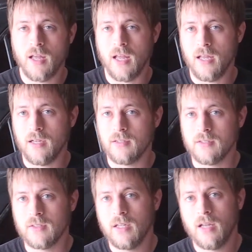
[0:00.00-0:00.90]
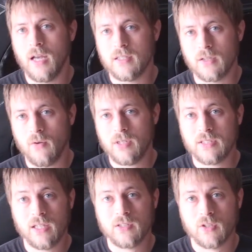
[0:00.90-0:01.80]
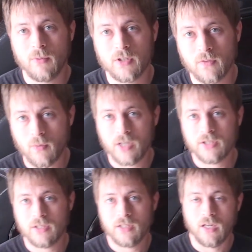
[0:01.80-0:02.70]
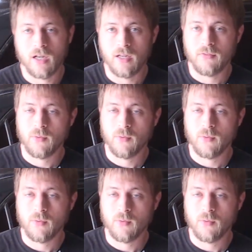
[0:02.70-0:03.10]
And as always, thanks so much for watching. If